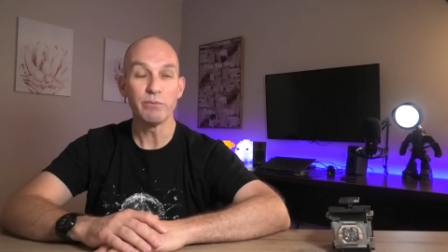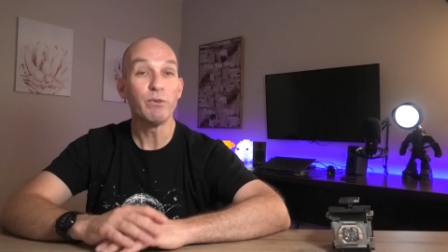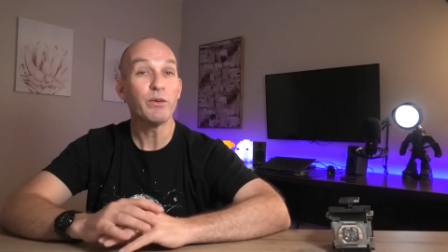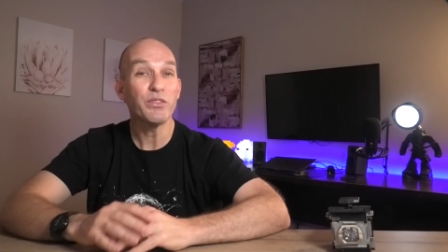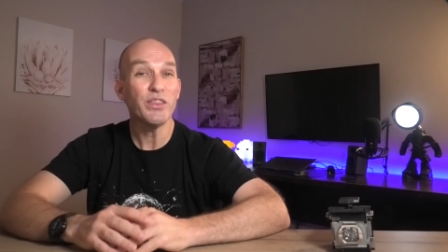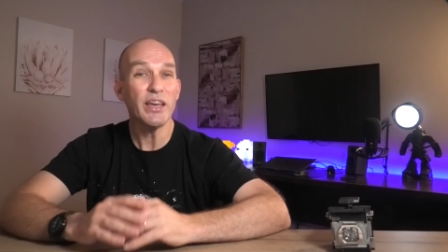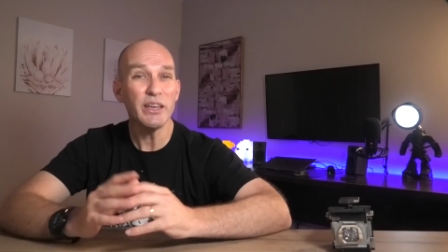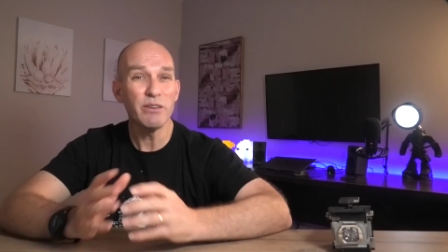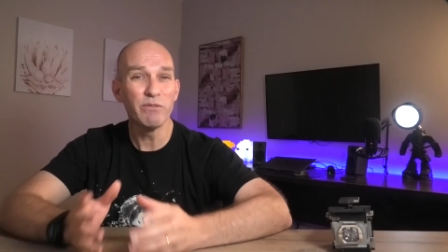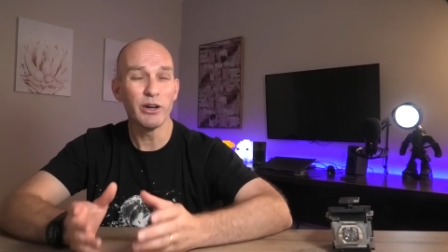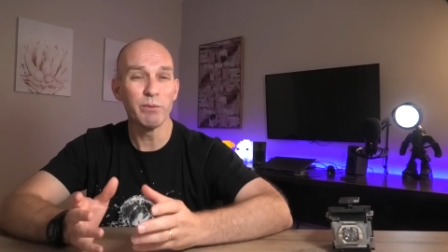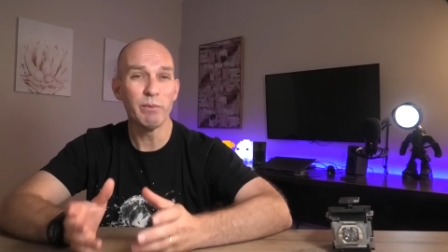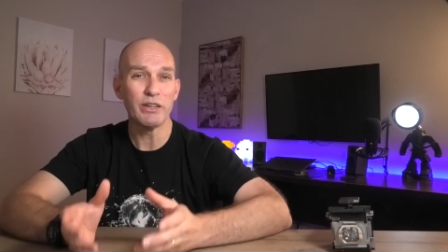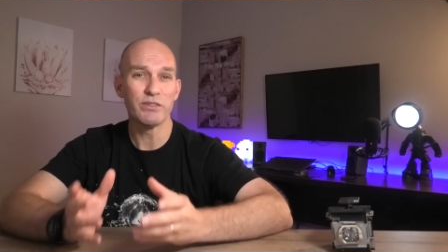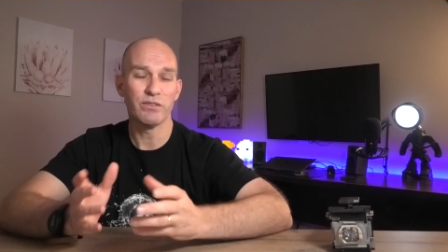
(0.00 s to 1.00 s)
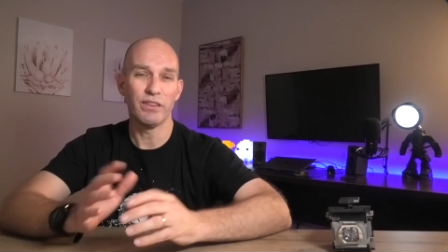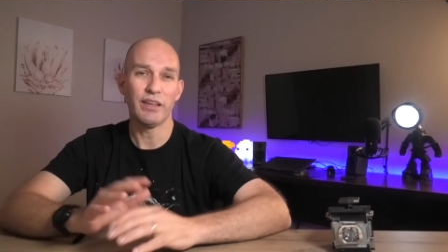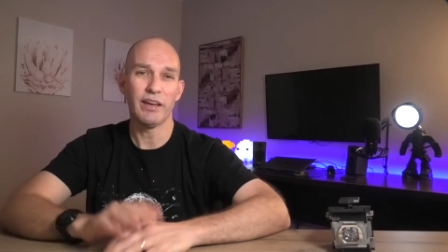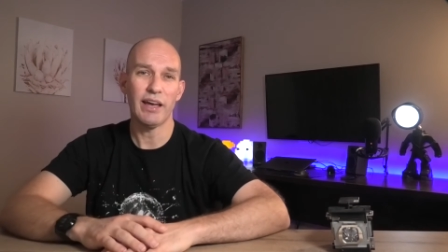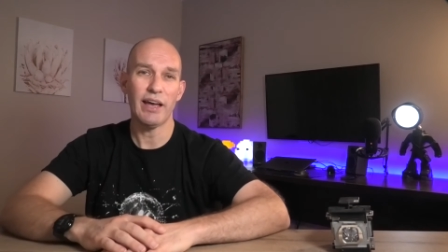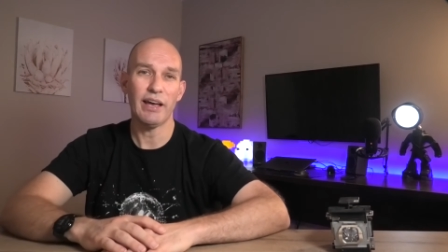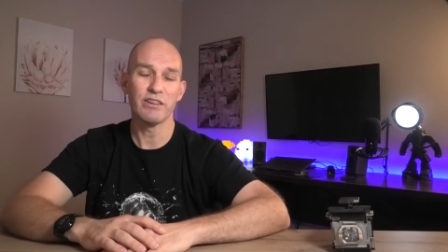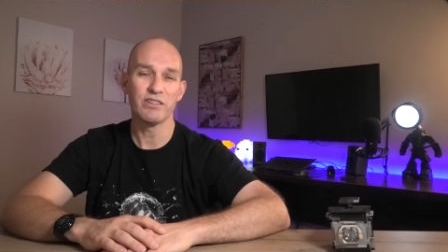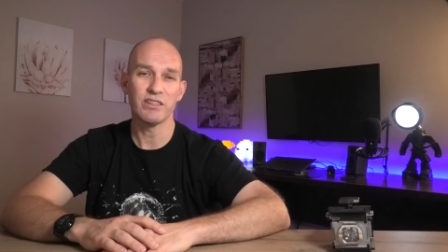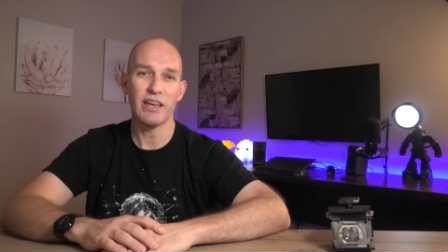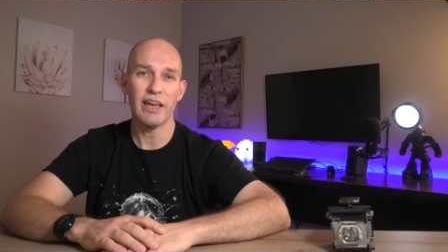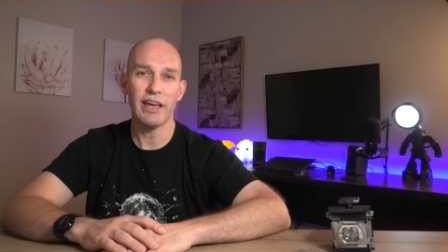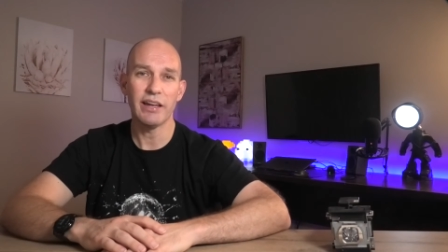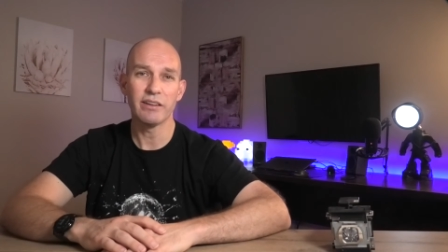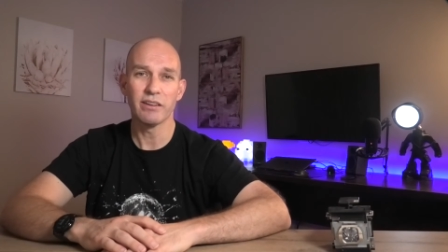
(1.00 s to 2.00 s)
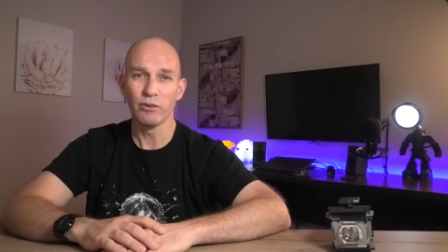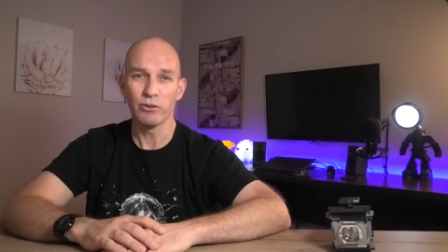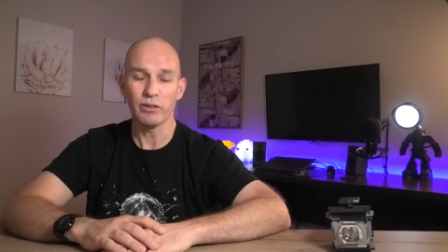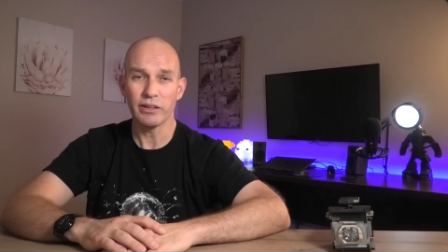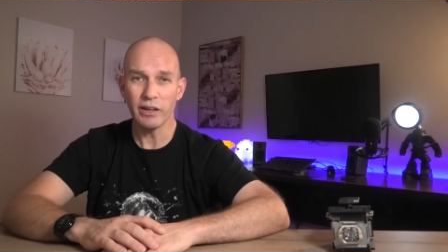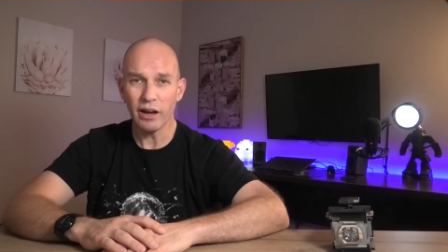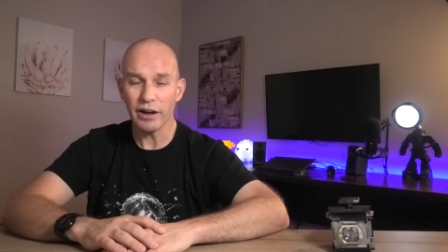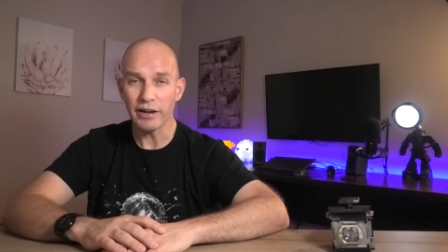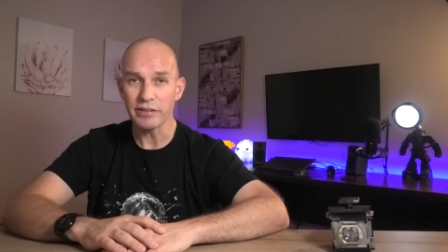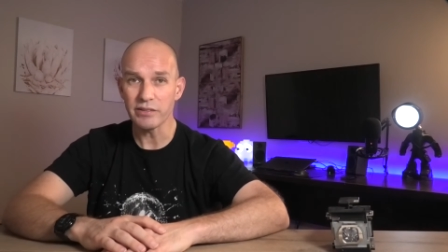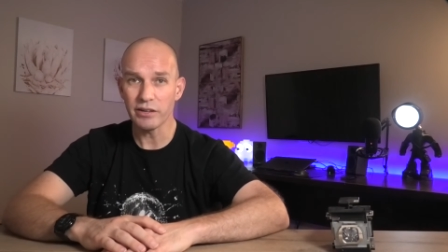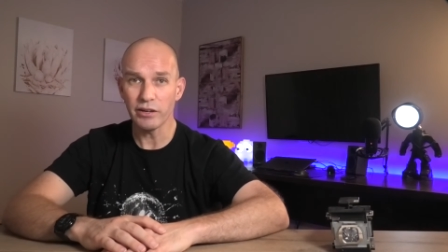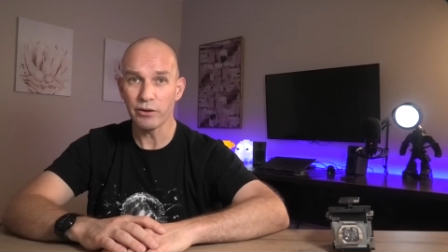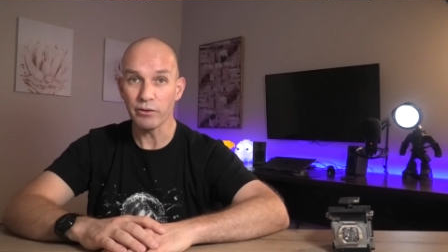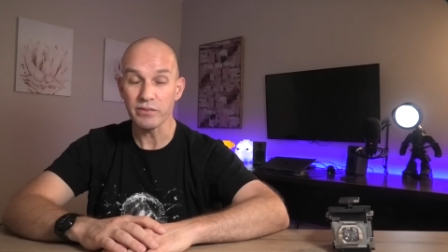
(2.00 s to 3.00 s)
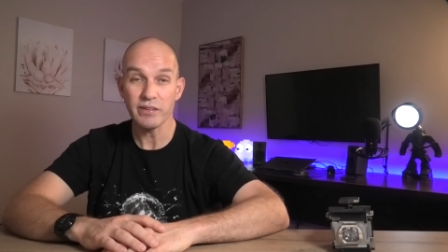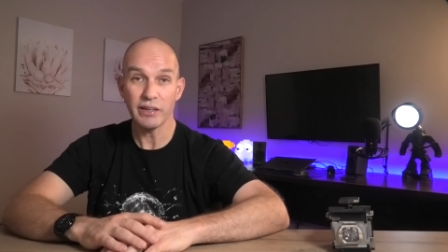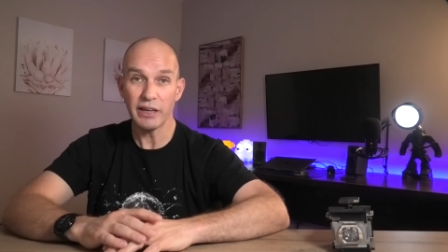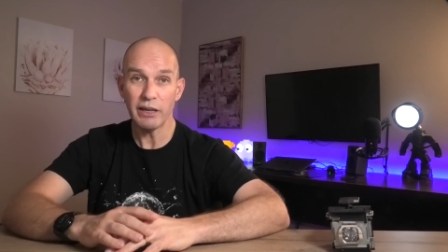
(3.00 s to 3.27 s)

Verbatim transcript: Well, thank you very much for that, Ash. And look, guys, girls,